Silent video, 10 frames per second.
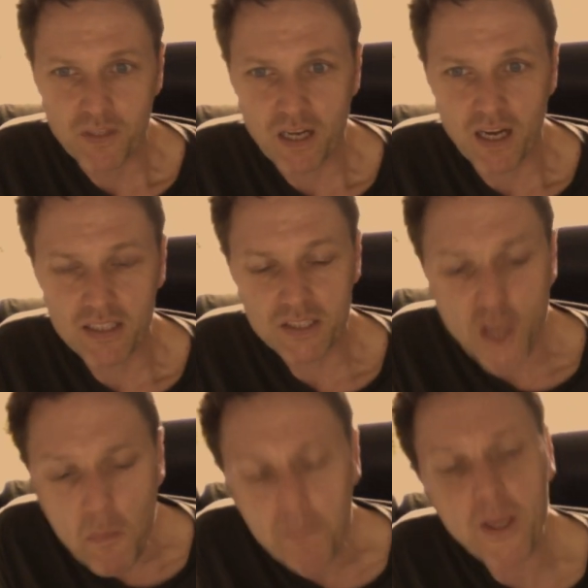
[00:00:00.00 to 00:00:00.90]

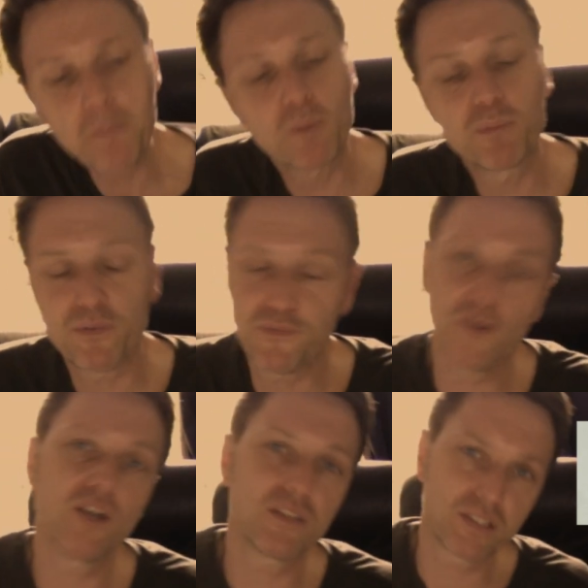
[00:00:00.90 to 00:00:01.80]
Some people
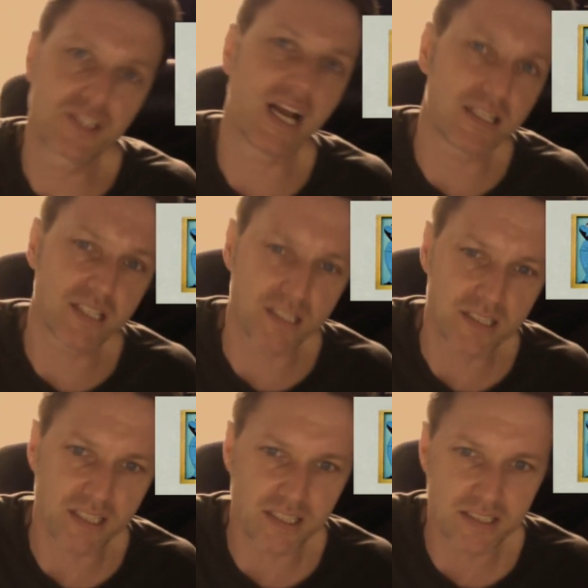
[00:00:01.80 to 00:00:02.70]
prefer the jazzy
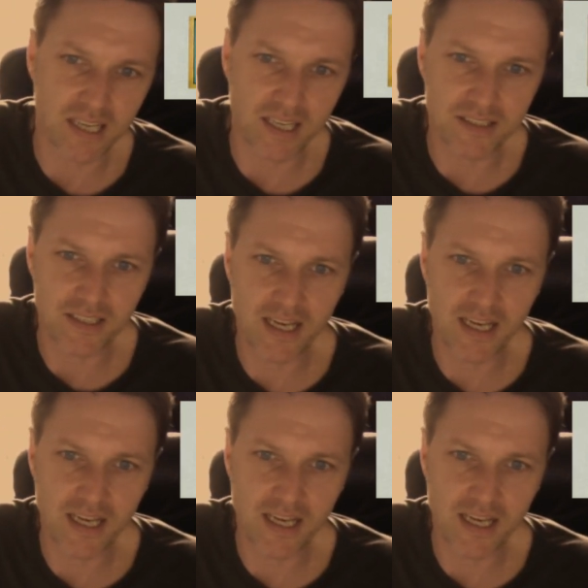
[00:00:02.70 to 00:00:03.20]
Steely Dan,